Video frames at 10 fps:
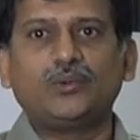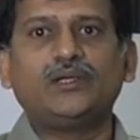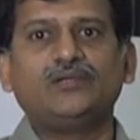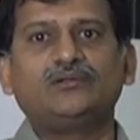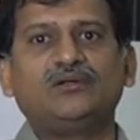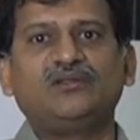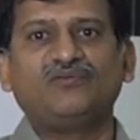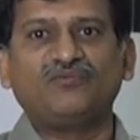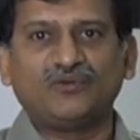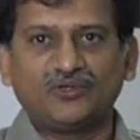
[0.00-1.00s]
20, 30,
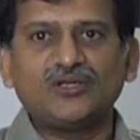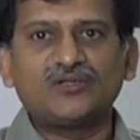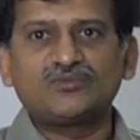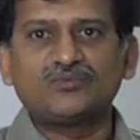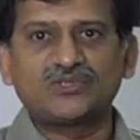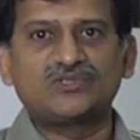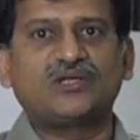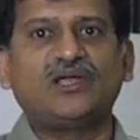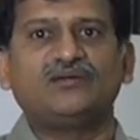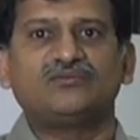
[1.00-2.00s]
50 years, which is
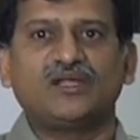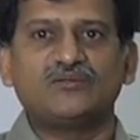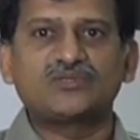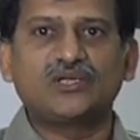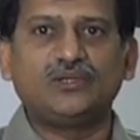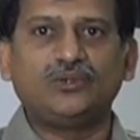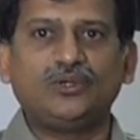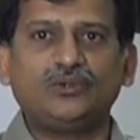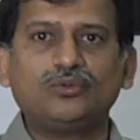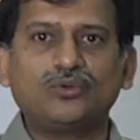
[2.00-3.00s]
the kind of time scale you
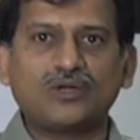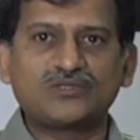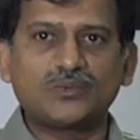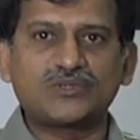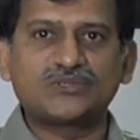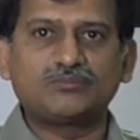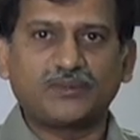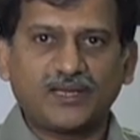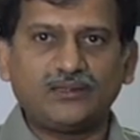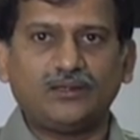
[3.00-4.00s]
need to do conservation
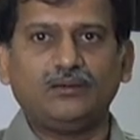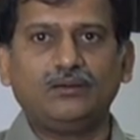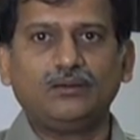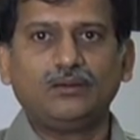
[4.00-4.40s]
planning,